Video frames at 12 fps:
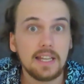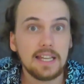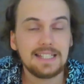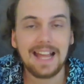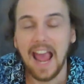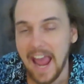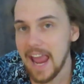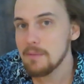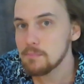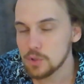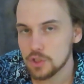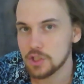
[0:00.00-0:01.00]
is
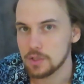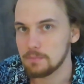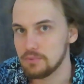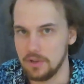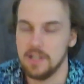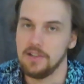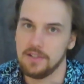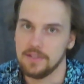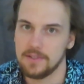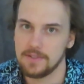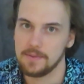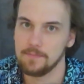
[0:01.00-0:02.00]
ambush
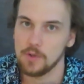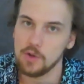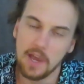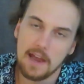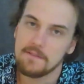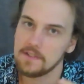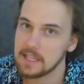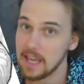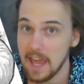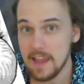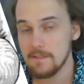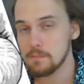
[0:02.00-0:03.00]
predators. You have
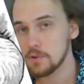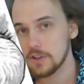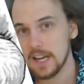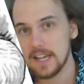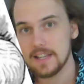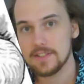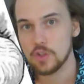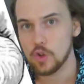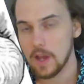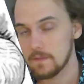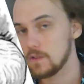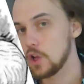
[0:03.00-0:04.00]
cave morays,
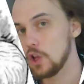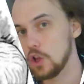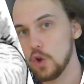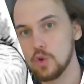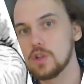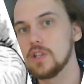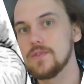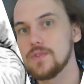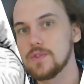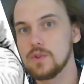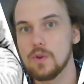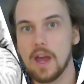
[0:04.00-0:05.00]
you have
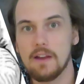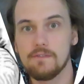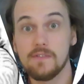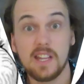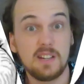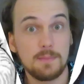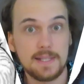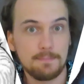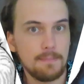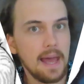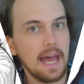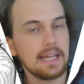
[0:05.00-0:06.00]
cloakers, you have venomous
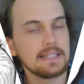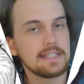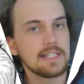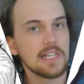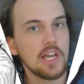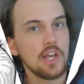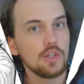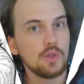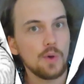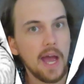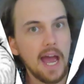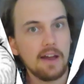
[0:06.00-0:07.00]
bats,
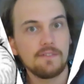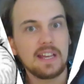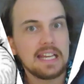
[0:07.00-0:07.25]
you have